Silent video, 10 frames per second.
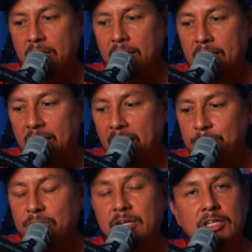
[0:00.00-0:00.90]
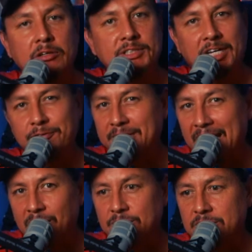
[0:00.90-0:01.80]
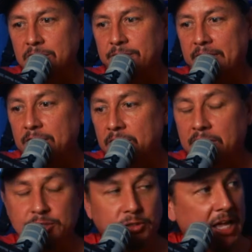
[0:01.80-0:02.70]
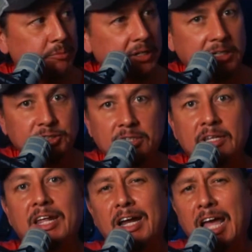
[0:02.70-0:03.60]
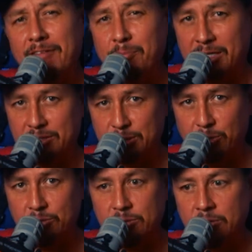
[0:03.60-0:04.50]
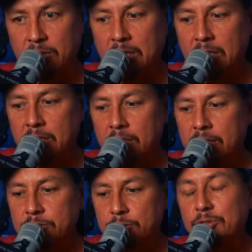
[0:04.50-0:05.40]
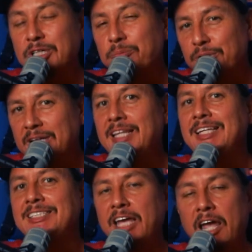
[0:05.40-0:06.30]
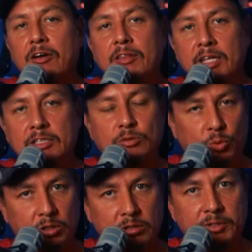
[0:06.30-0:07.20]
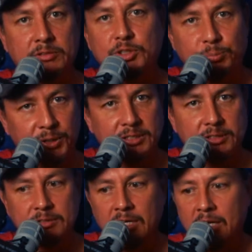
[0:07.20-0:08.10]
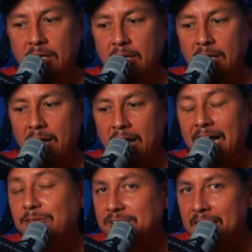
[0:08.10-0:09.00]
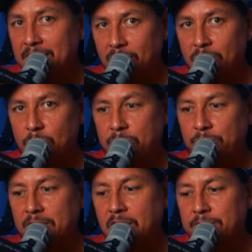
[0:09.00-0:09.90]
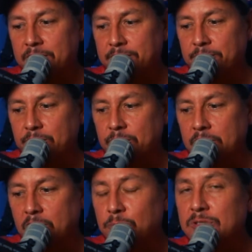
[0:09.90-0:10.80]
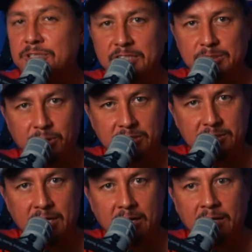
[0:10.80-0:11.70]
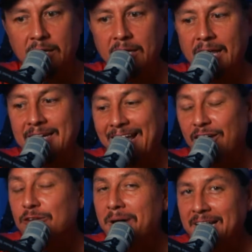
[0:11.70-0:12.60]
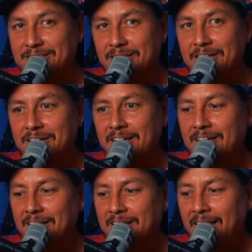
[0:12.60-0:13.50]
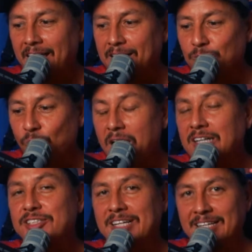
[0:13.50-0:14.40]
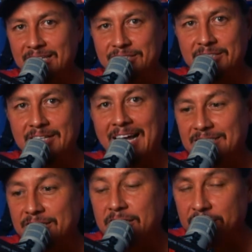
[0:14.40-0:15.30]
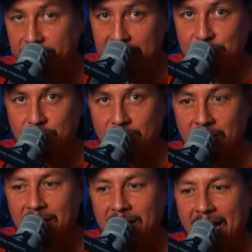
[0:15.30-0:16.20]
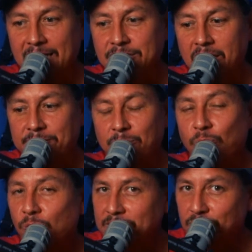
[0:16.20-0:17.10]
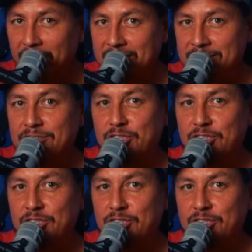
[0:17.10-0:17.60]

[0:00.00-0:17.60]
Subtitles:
And I'm going to use every ounce of intellectual ammunition that I have at my disposal to completely tear these worldviews to pieces. I've sat at home recovering for almost 6 months now and held my tongue and watched and listened as the cathedral has gone from one crisis